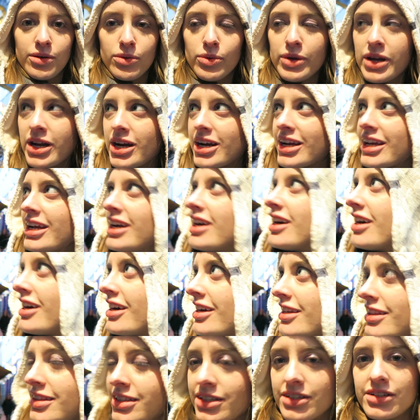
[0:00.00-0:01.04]
We are here
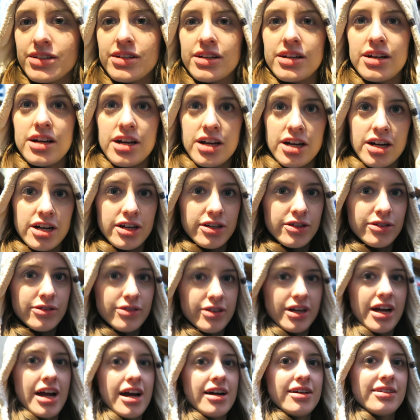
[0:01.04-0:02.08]
and there are no
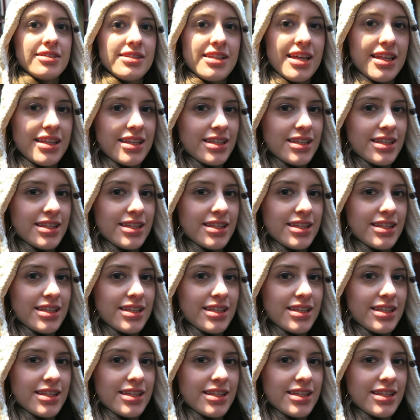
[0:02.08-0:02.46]
crowds at